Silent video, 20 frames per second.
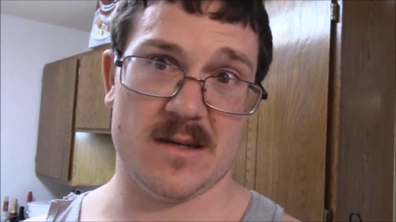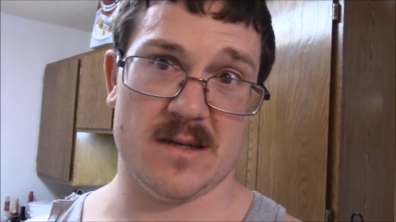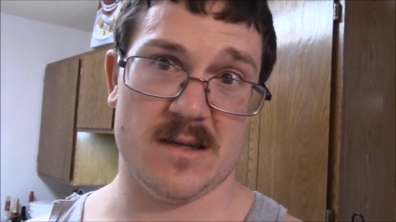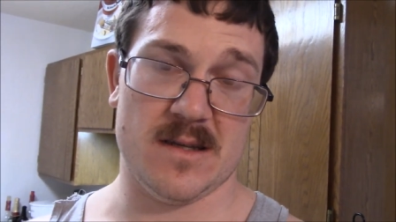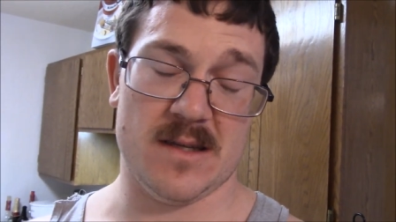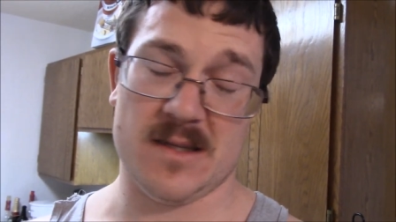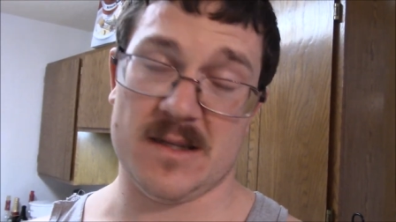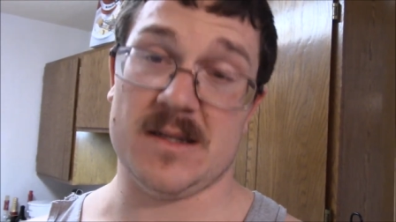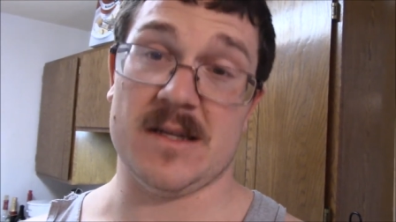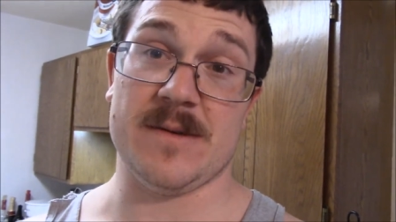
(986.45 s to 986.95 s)

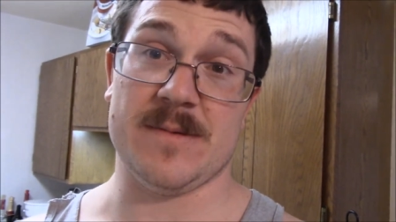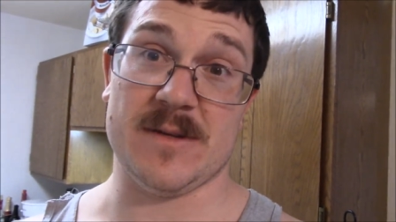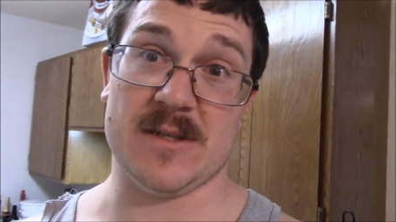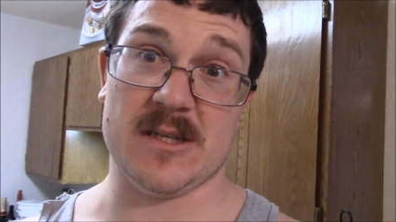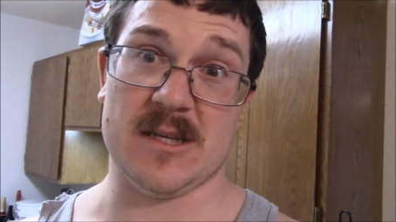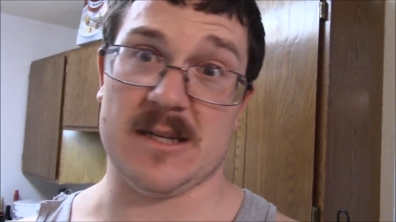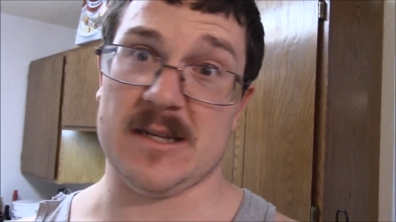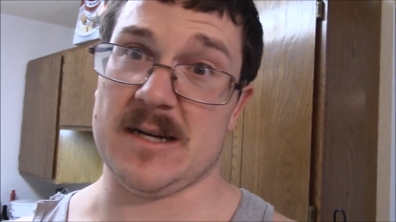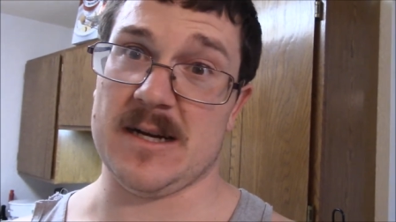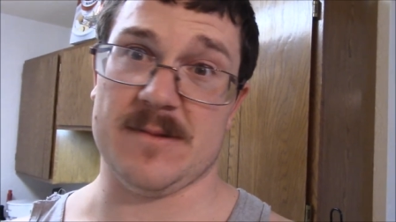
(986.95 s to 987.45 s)
This is
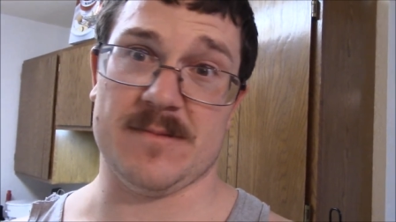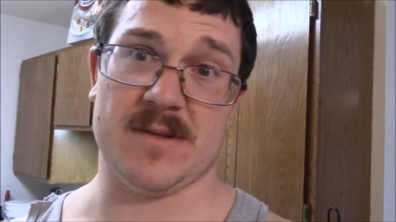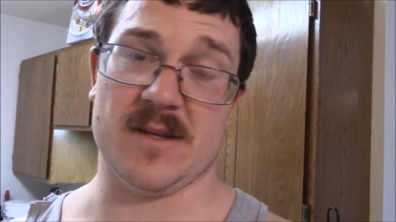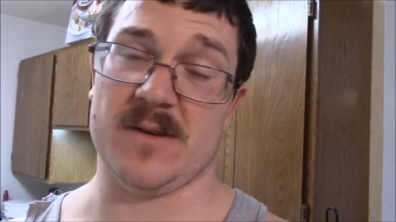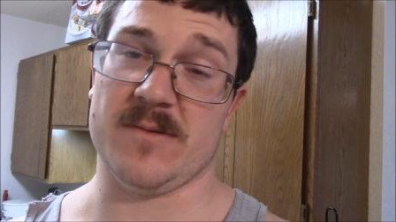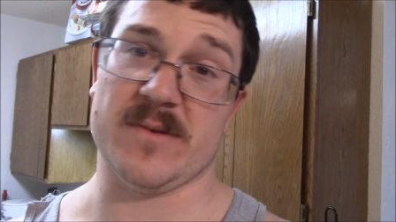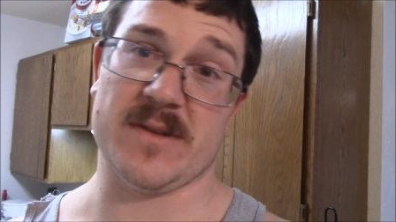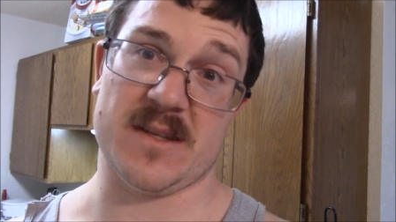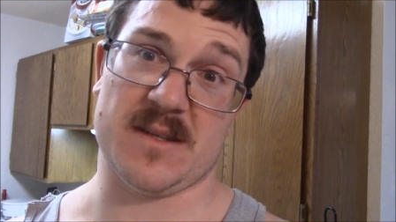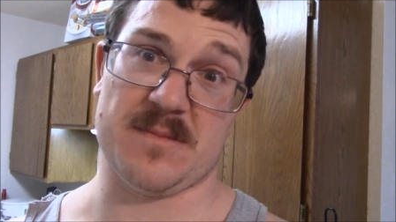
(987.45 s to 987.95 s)
DPG and I'm
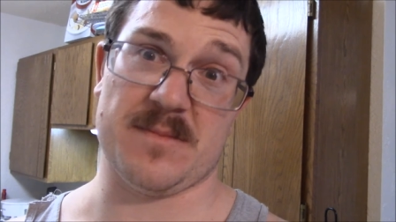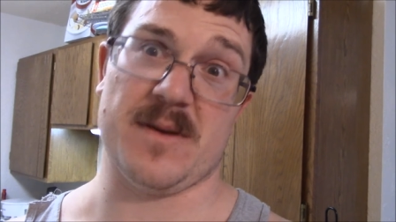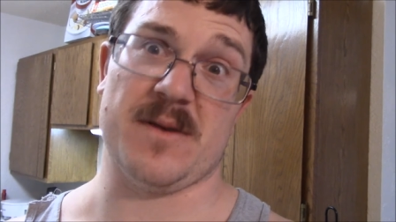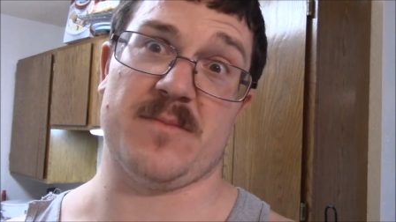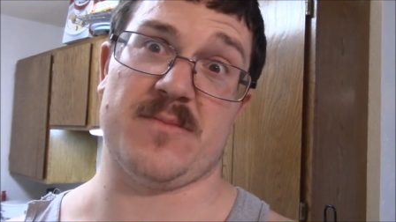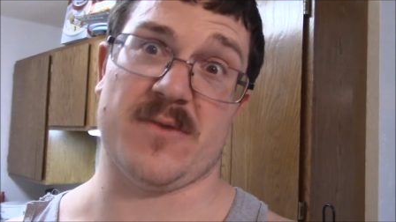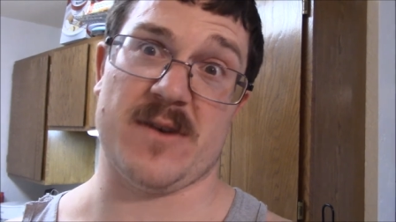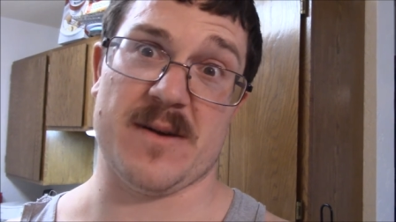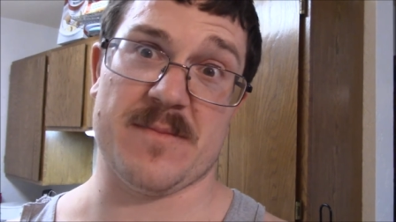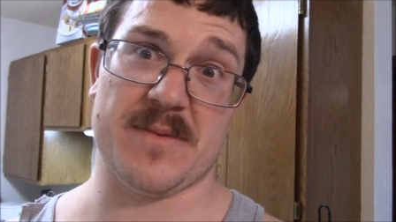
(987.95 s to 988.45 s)
done with this meal
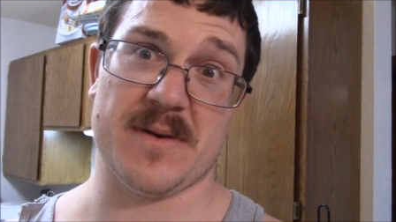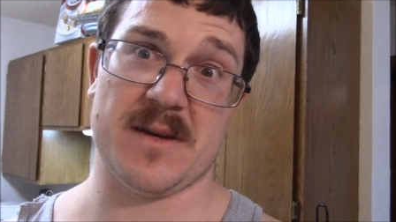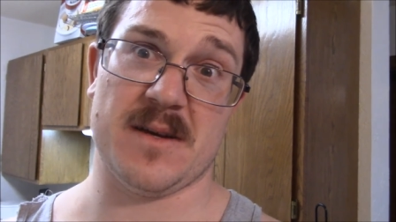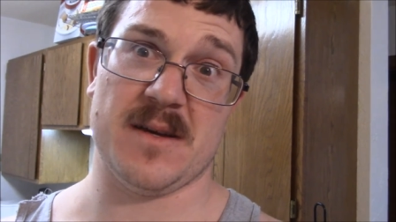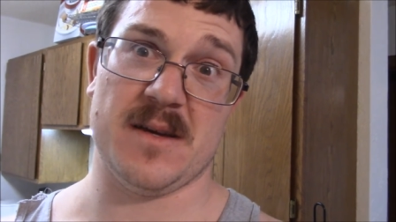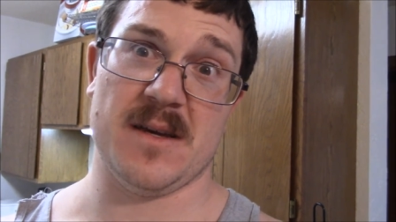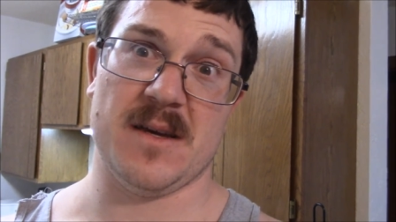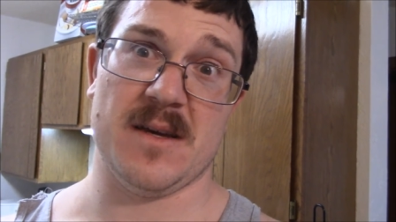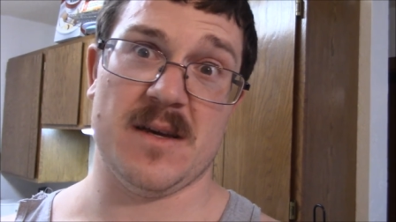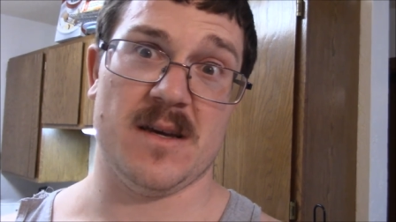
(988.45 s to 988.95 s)
prep.
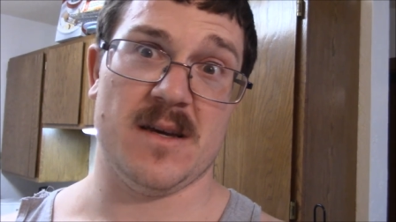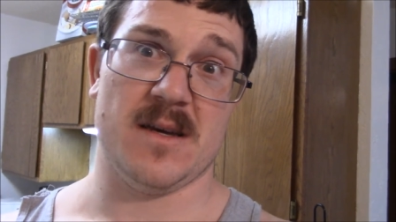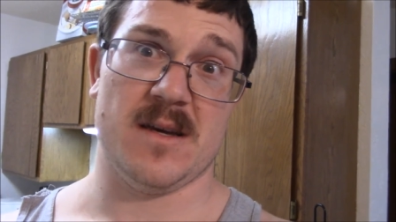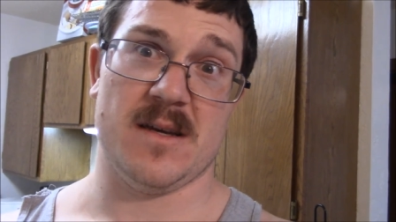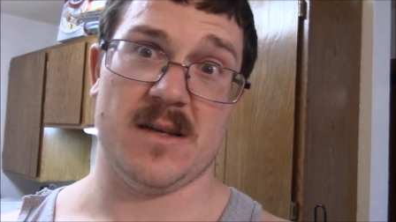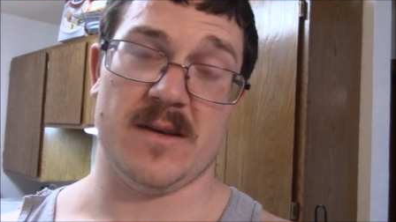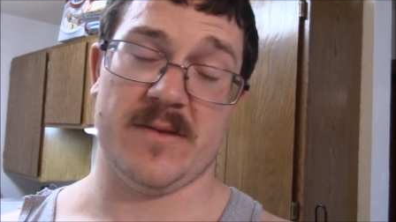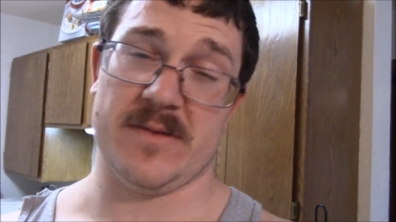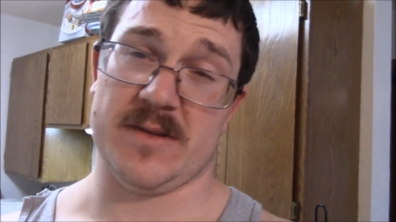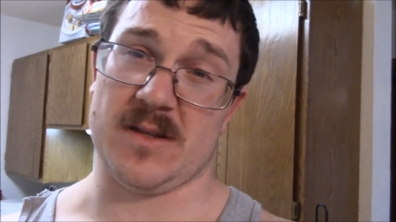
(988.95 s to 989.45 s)

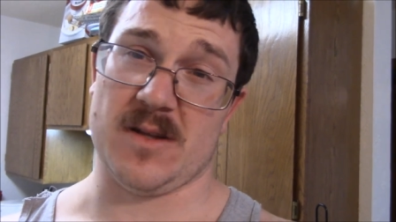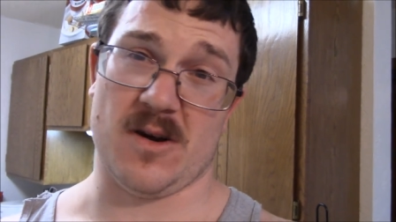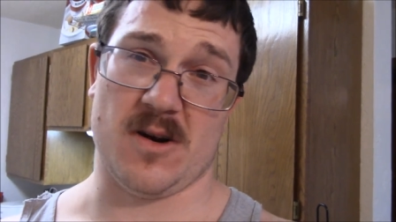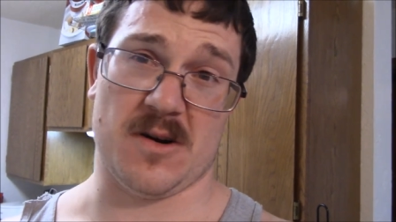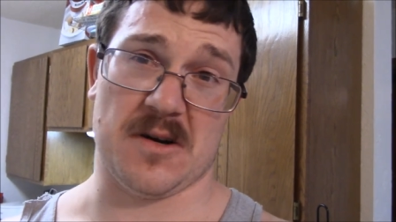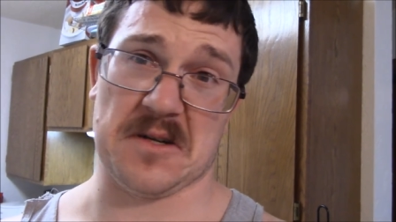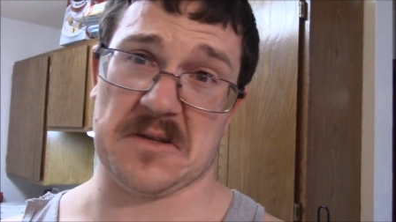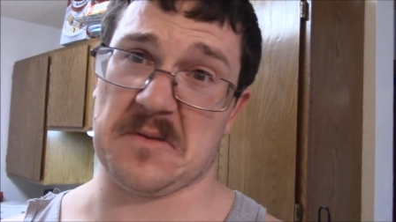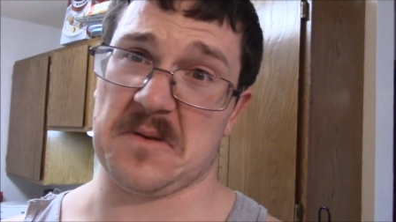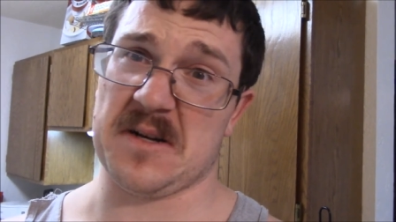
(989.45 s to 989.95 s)
This is the
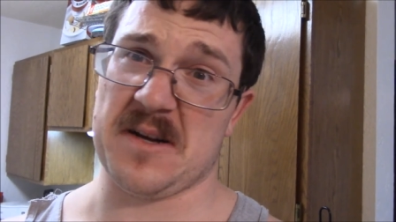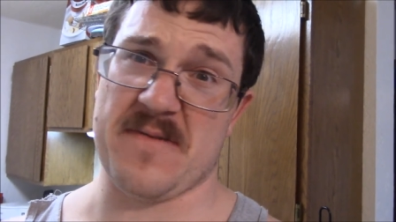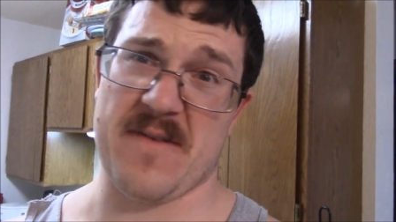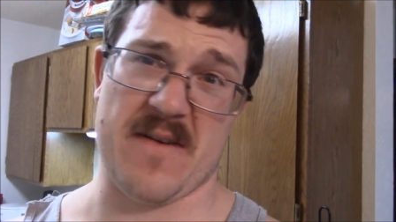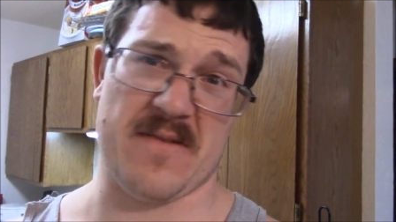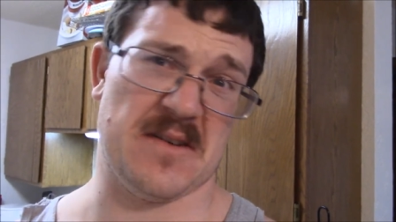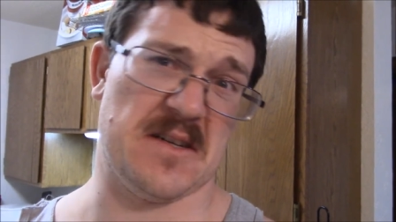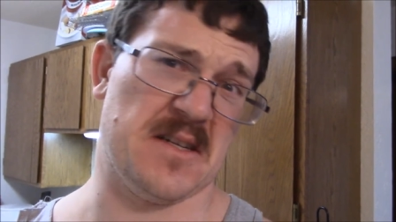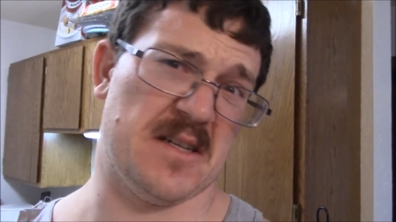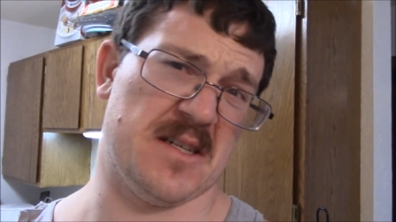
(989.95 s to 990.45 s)
hardest one I've
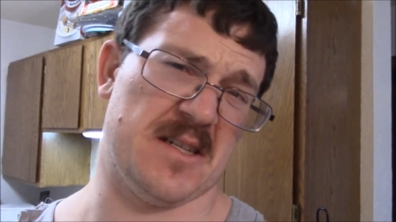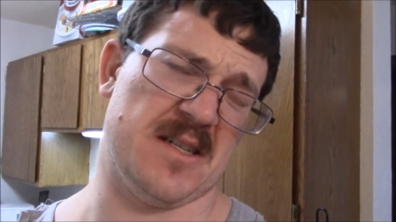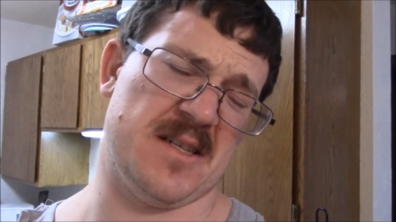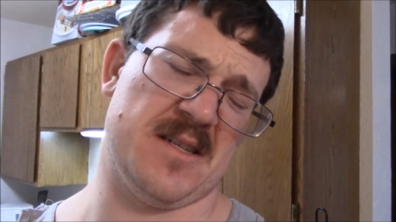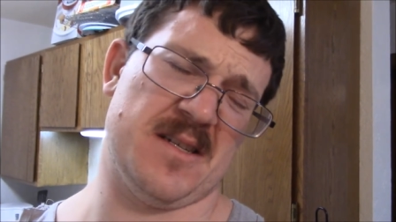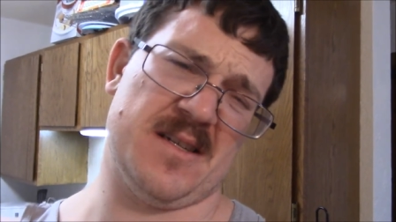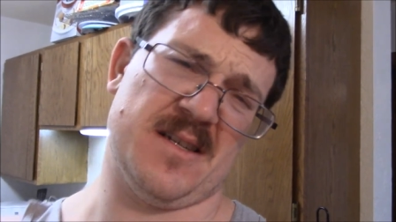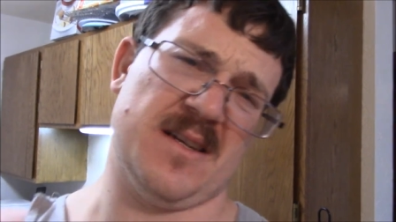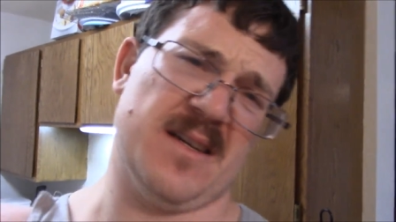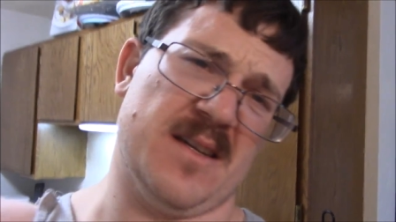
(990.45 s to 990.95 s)
ever
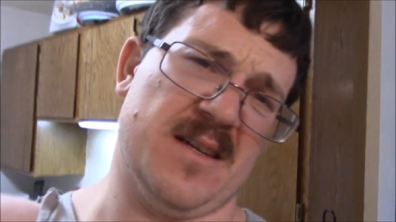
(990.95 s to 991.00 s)
done.